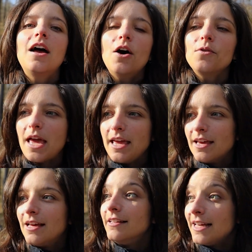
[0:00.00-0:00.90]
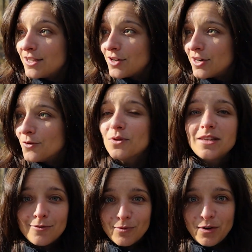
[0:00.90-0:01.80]
Okay, let's start with
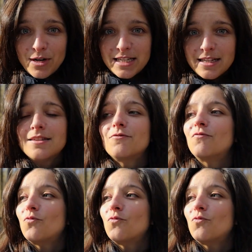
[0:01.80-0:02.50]
the three reasons